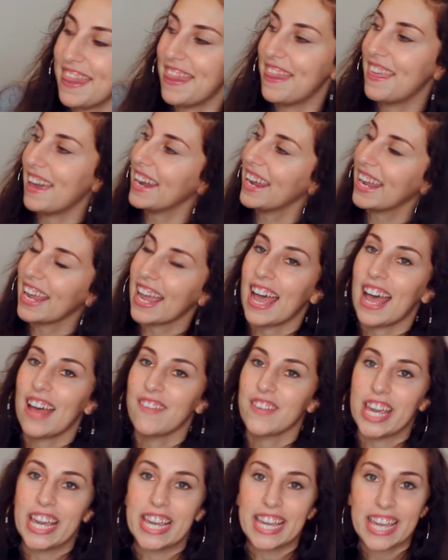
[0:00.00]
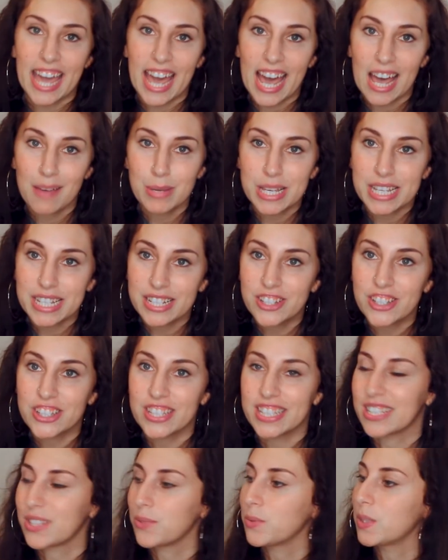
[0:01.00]
Then I have a cabbage.
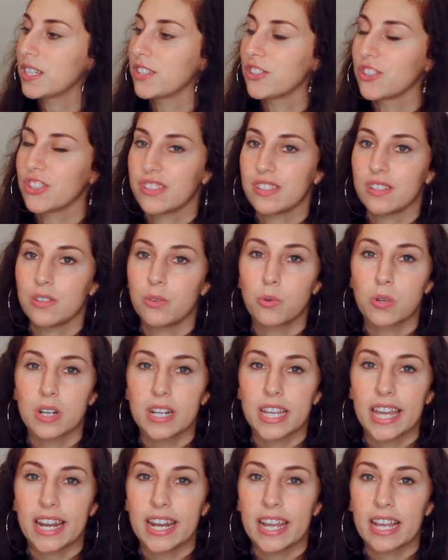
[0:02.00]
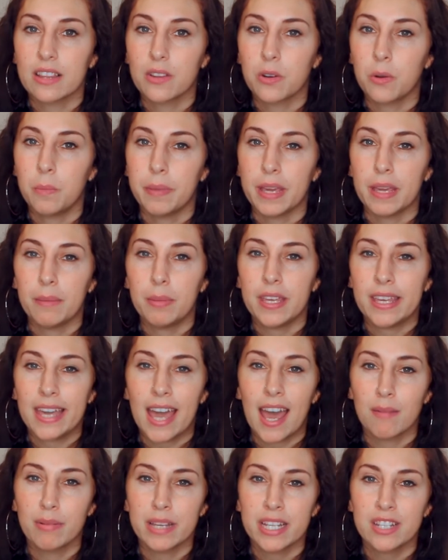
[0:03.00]
This one's just an organic little baby
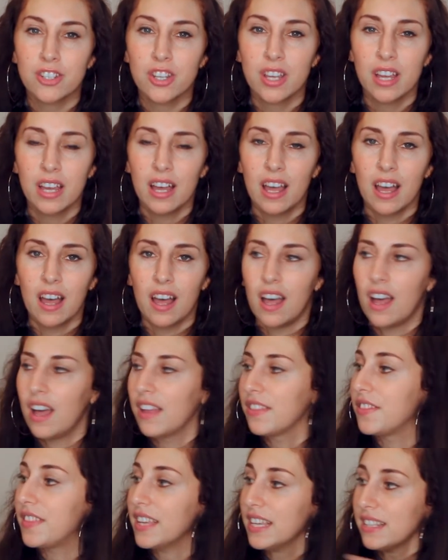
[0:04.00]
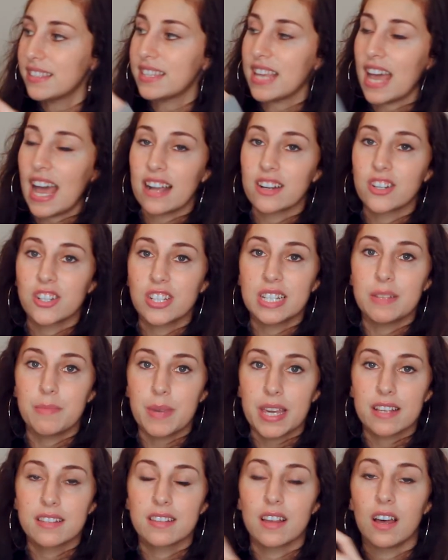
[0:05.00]
cabbage. This actually
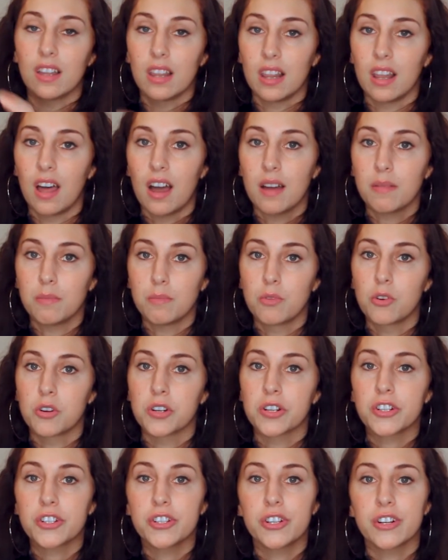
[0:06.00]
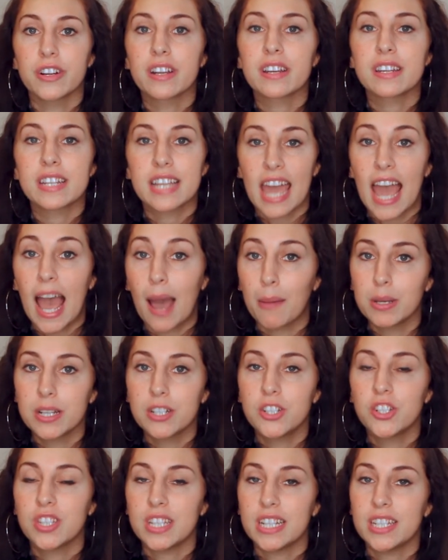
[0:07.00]
makes a lot more cooked
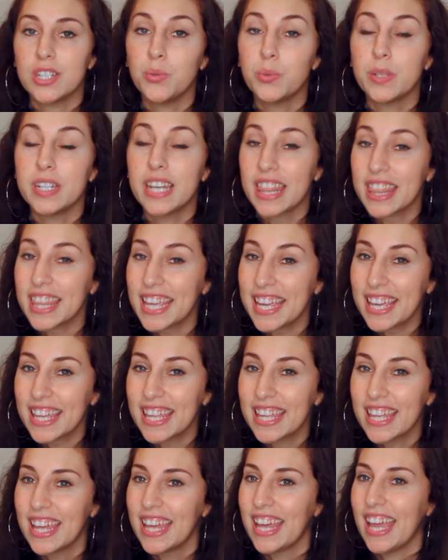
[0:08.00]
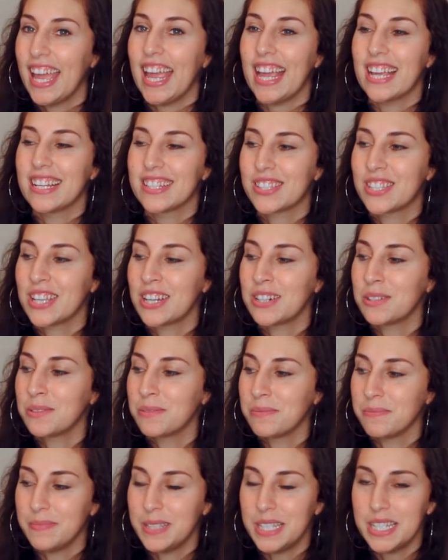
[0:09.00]
cabbage than you would think. And
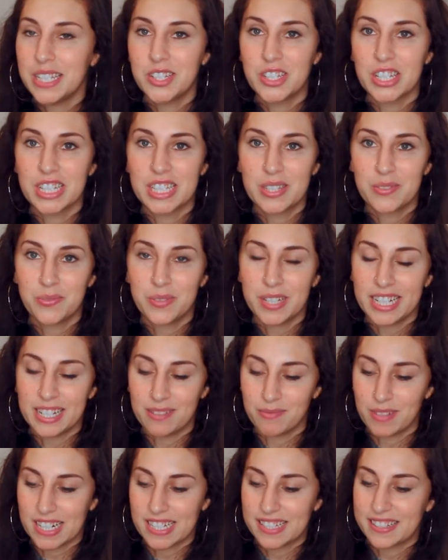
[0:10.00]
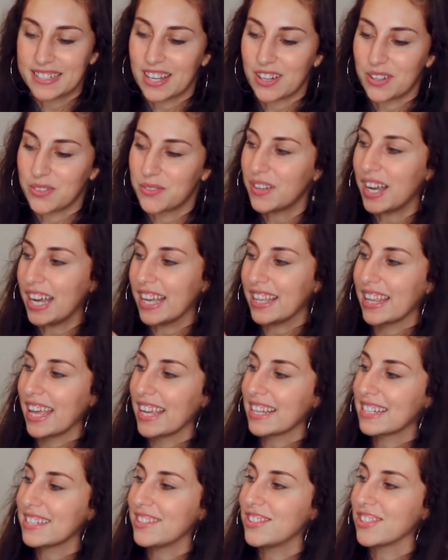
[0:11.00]
so me just feeding myself, I
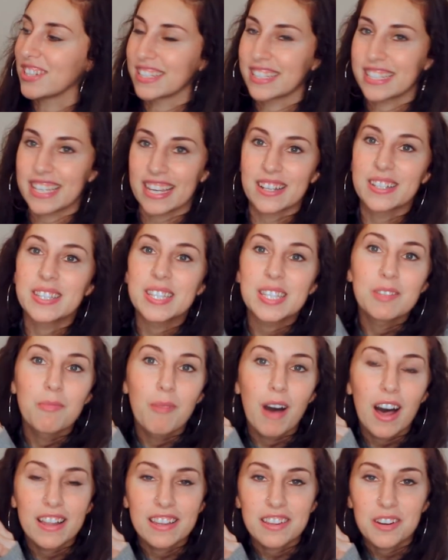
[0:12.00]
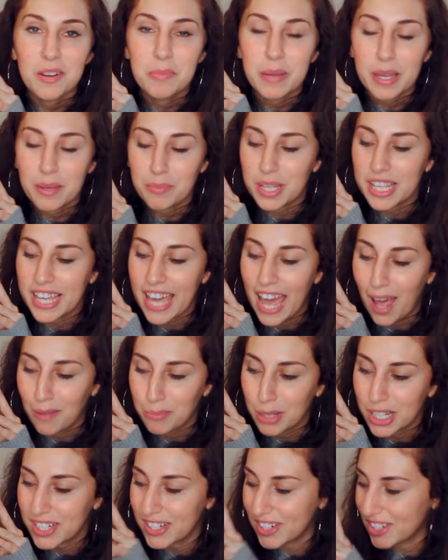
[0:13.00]
like to just get a small little baby
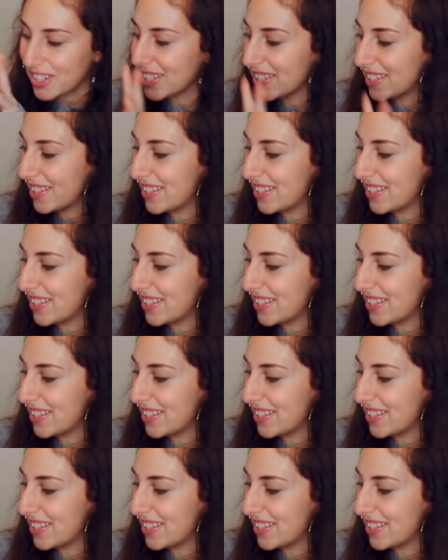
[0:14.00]
cabbage.